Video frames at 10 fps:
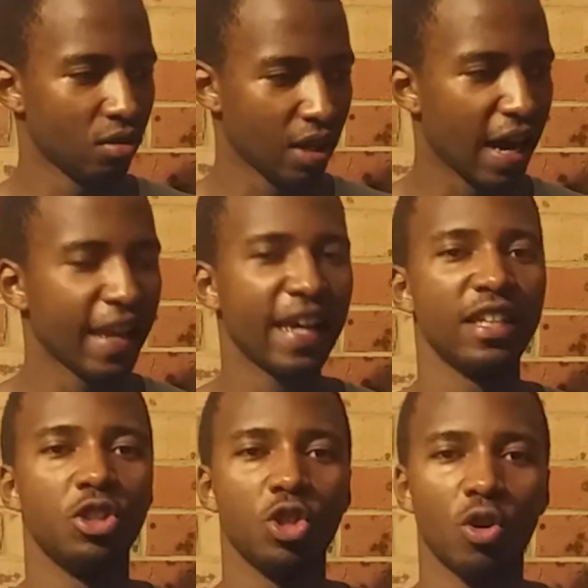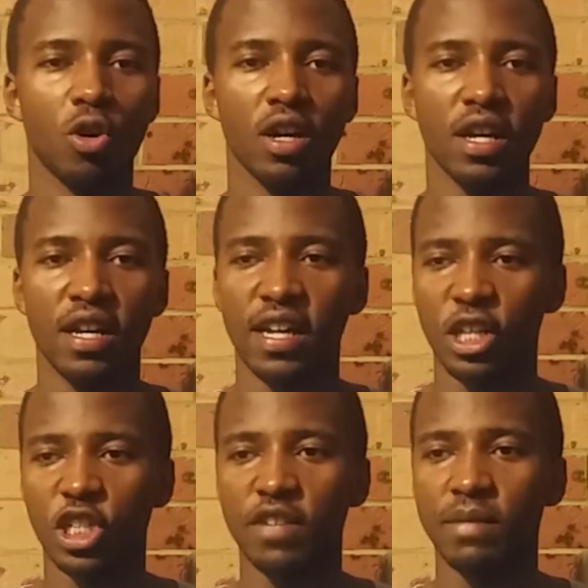highlighted your
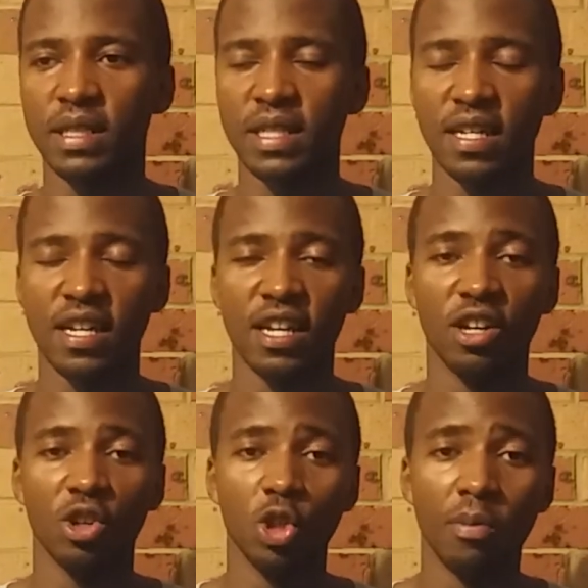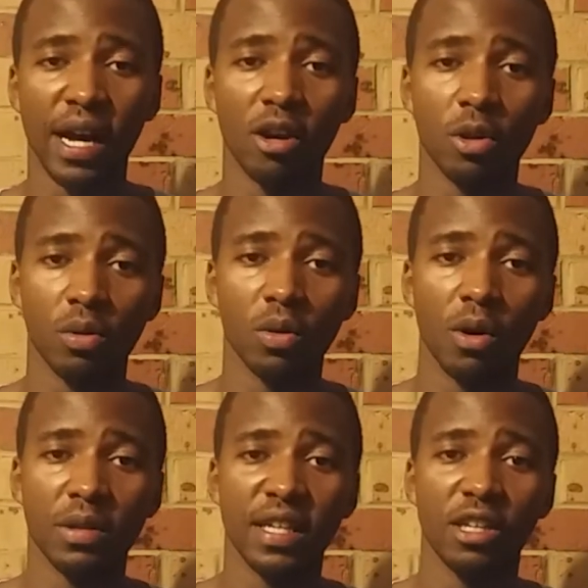achievements, you might go through the
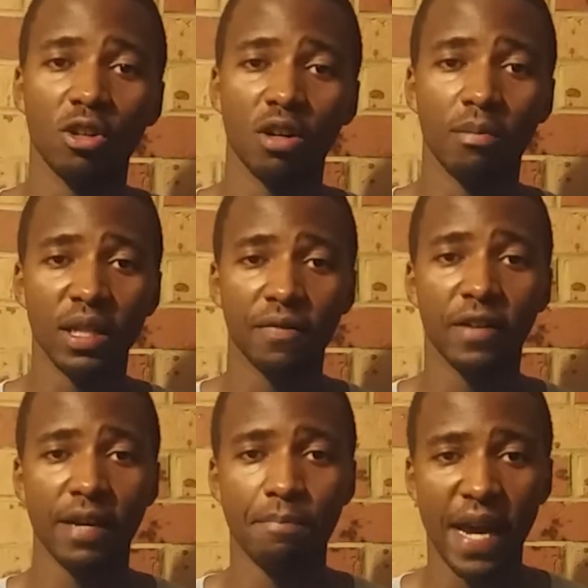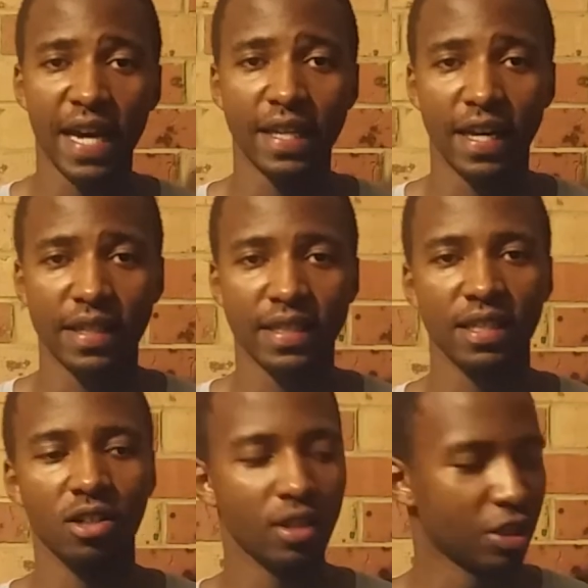world thinking you're a motherfucking
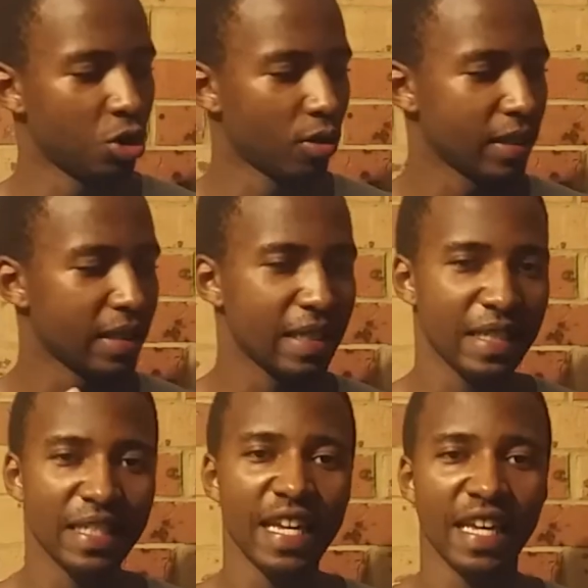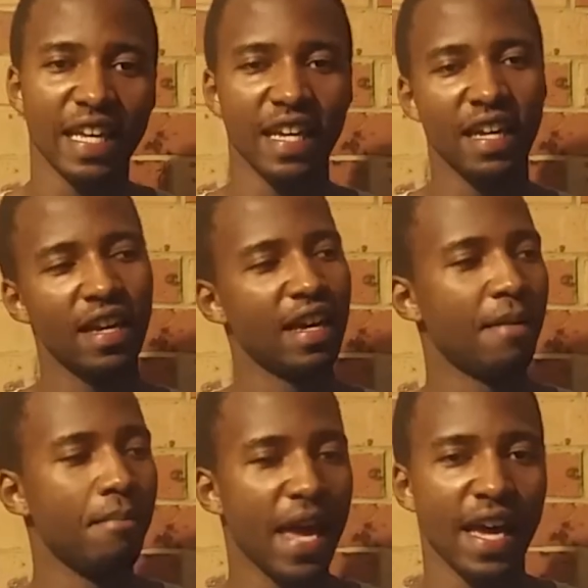badass, that you're a sick
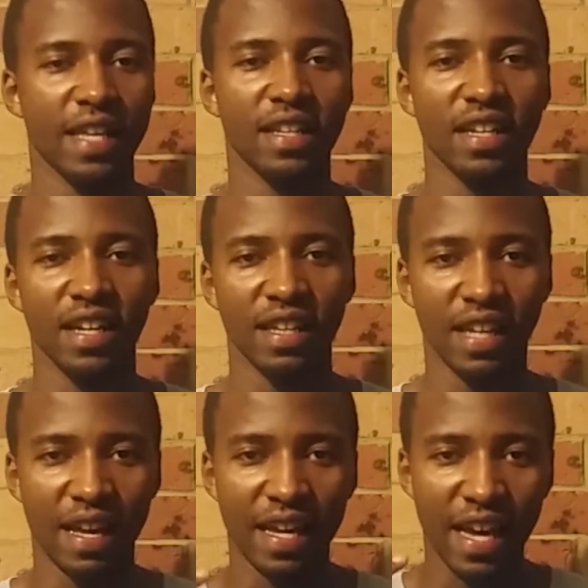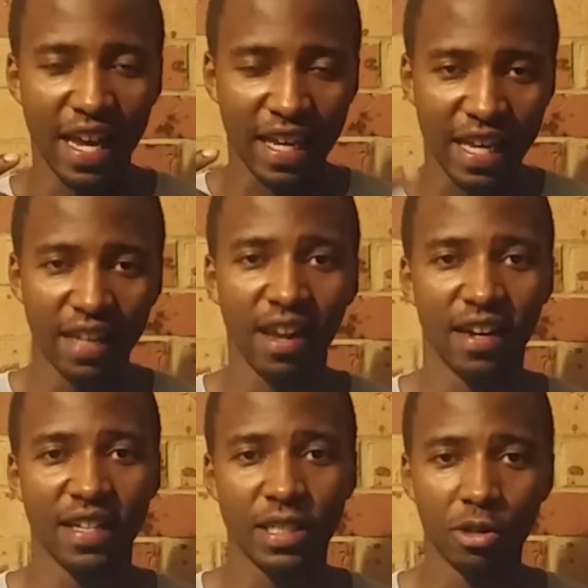man, like a killer,
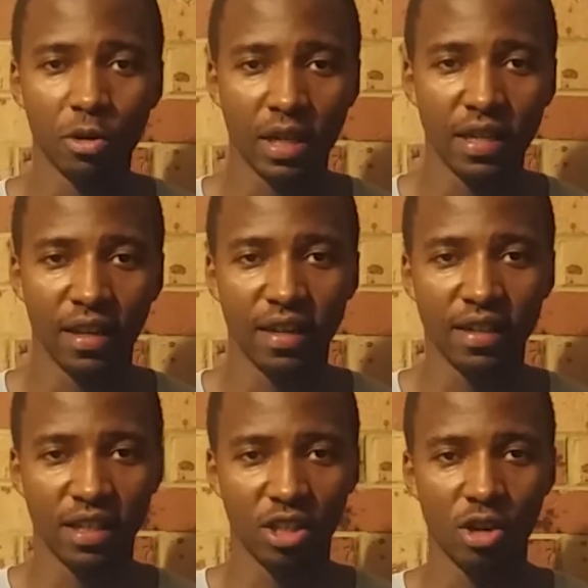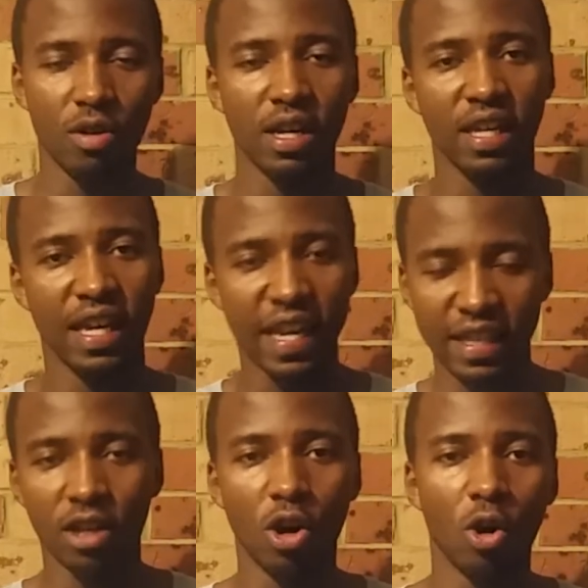a serial killer, you know?
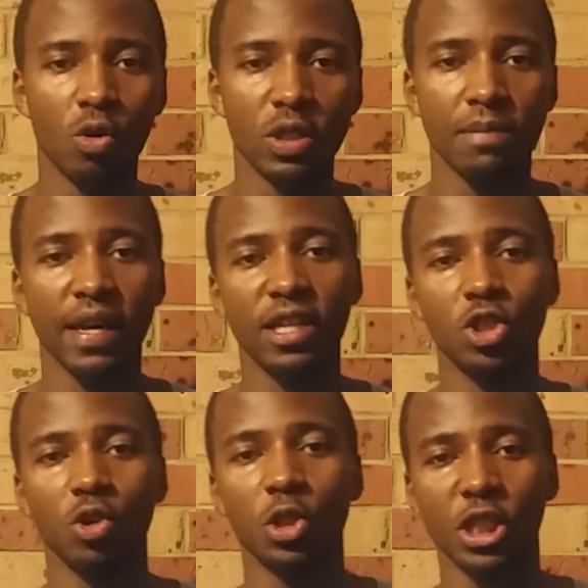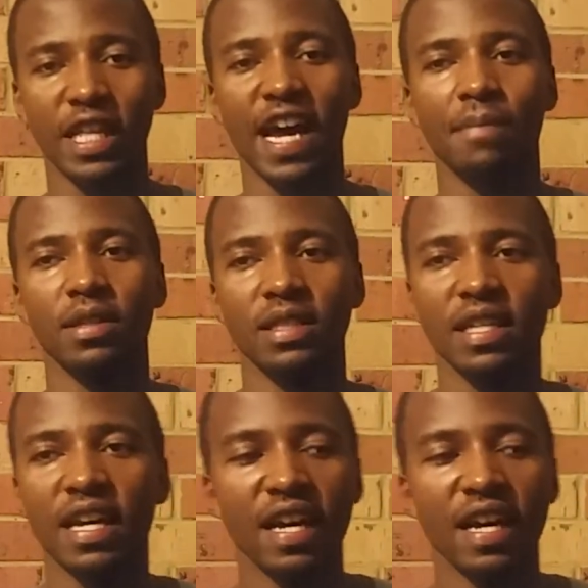Hidden goals, making sure shit happens.